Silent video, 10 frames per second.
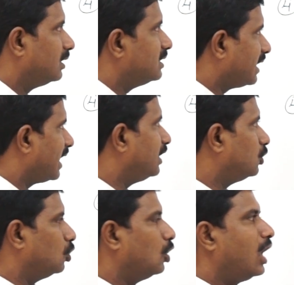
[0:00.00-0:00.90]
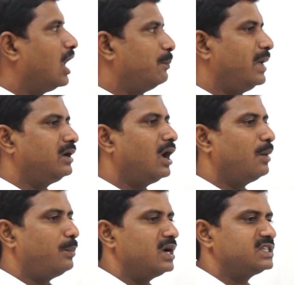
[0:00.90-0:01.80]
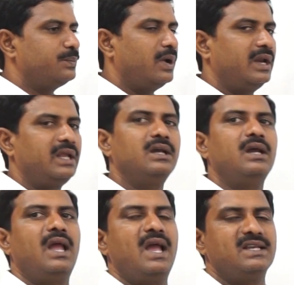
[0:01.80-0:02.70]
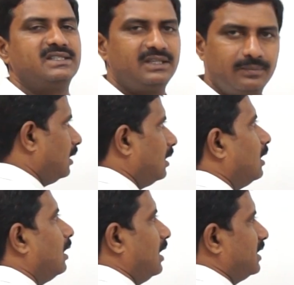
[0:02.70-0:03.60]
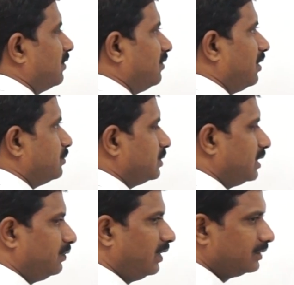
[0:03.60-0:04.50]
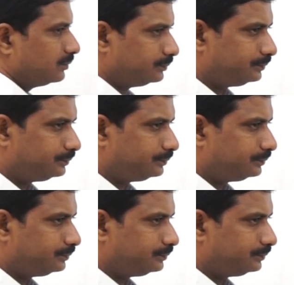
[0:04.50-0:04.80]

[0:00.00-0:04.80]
Again to metaphosphoric acid. Another one we observe that one.